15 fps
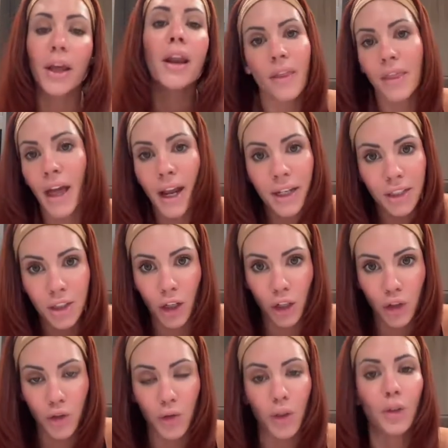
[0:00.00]
That is not
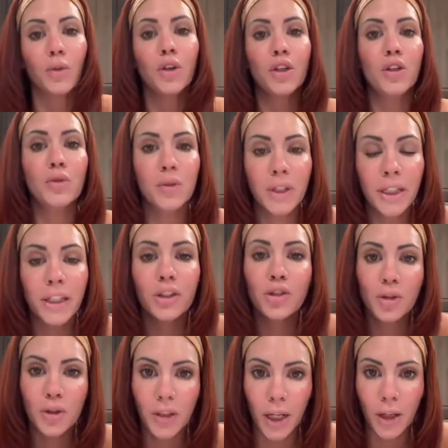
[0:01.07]
true. You need to
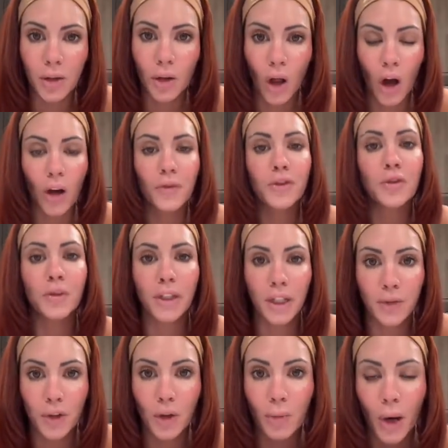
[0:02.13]
cycle off to give
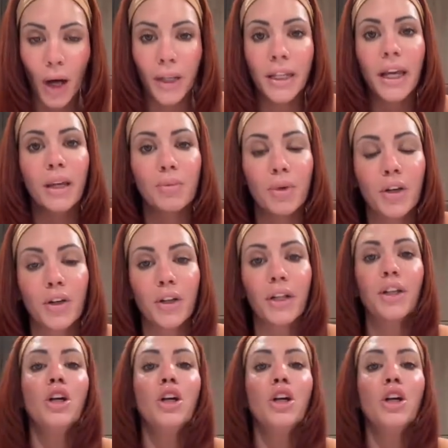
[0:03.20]
your body a period